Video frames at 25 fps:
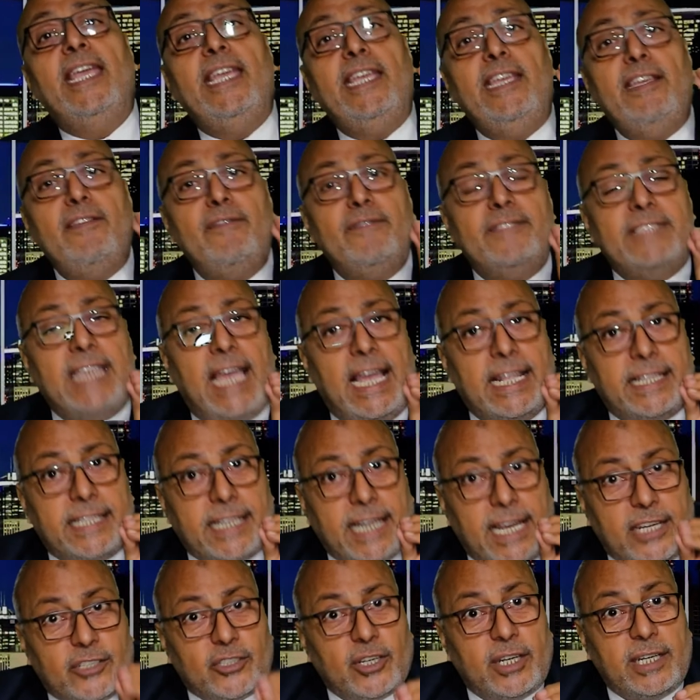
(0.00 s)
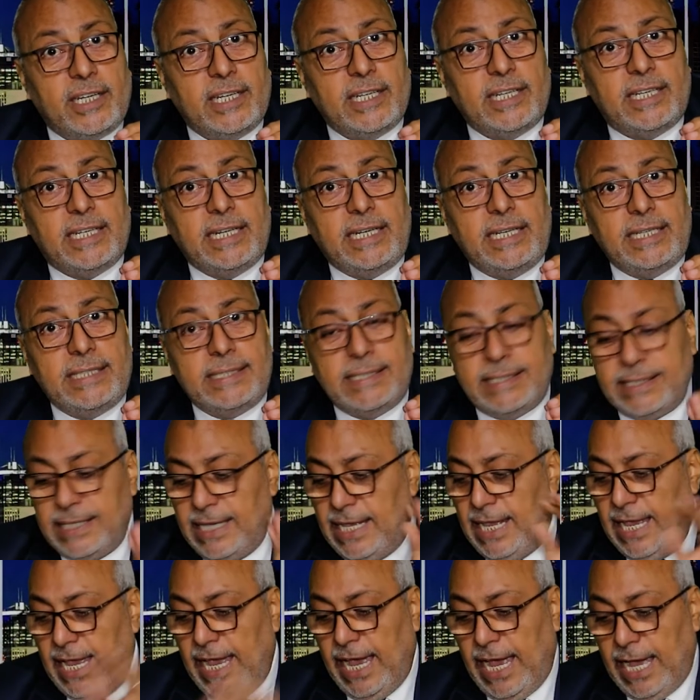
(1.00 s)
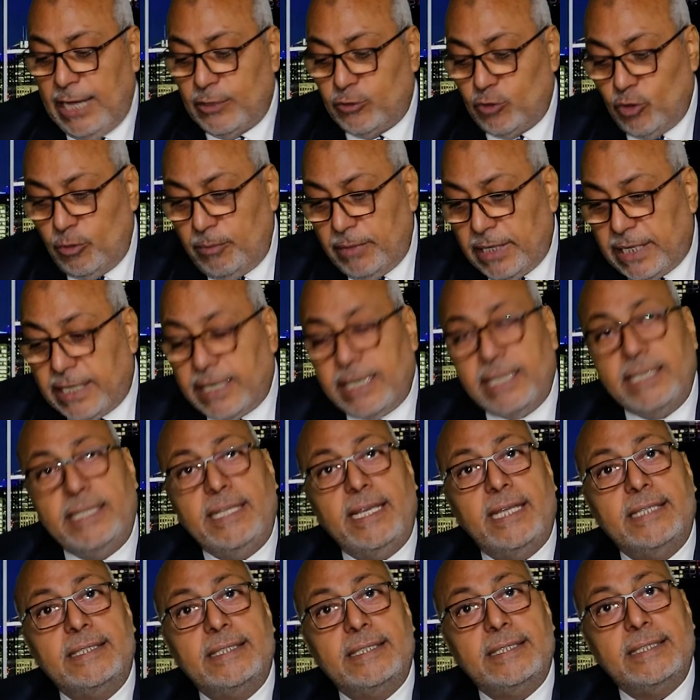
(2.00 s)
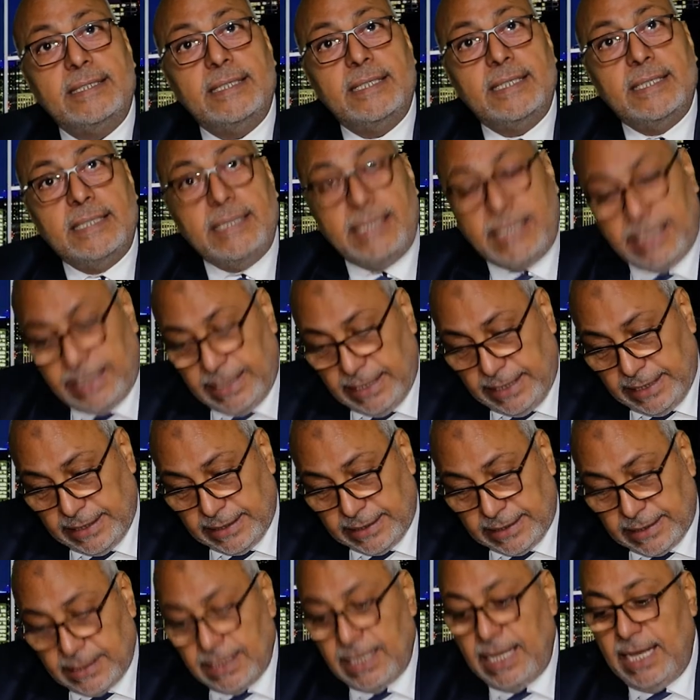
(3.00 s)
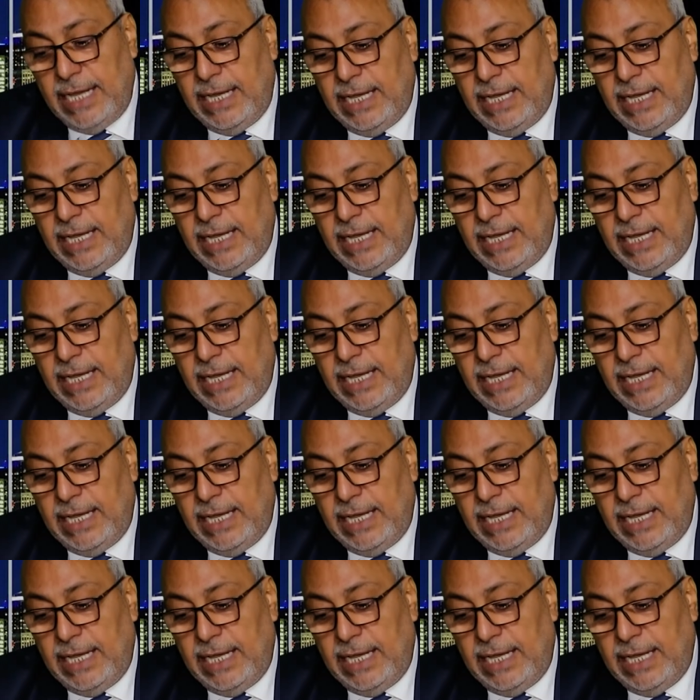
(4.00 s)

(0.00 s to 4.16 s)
If the attraction increase, atomic radius decrease.